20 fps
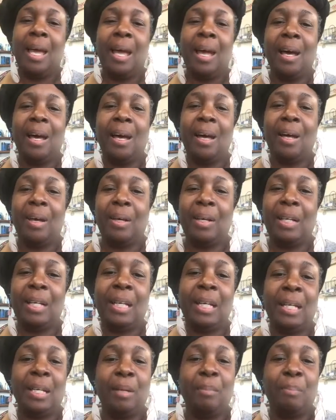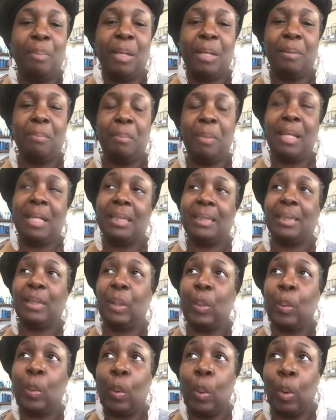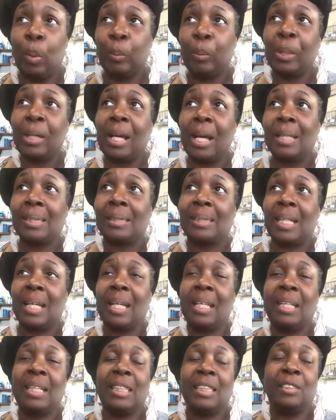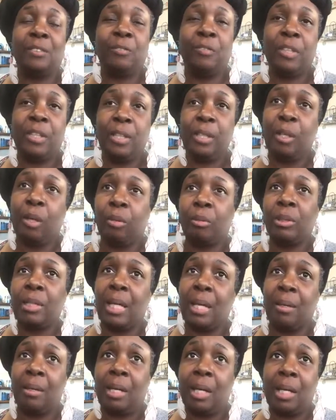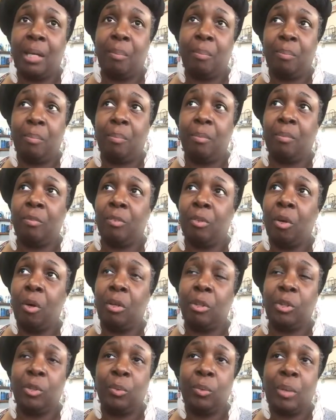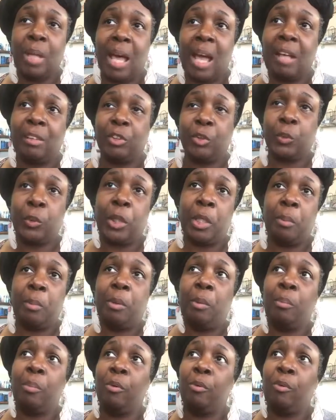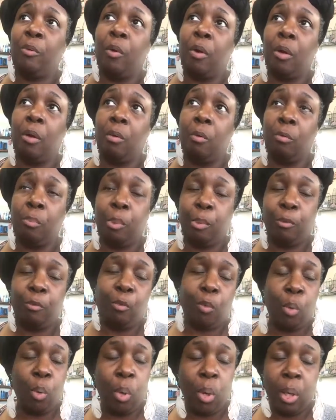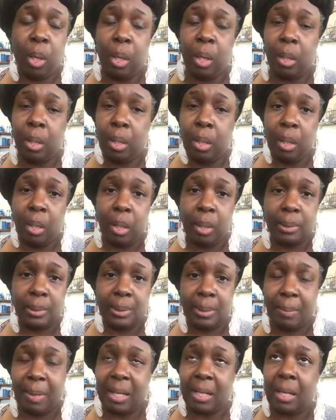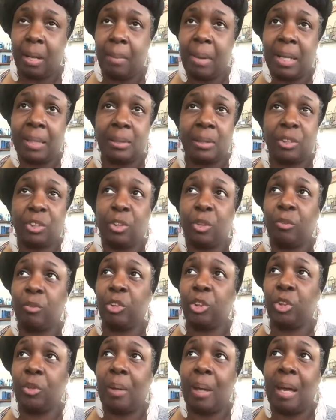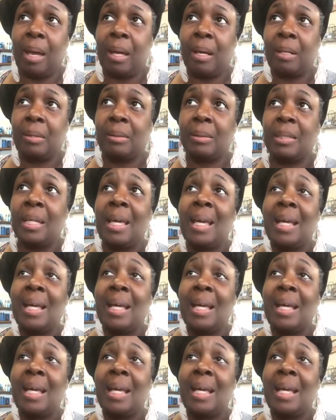It ended up being a mess. So only thing I say is videotape or do live streaming before somebody come out to service your house.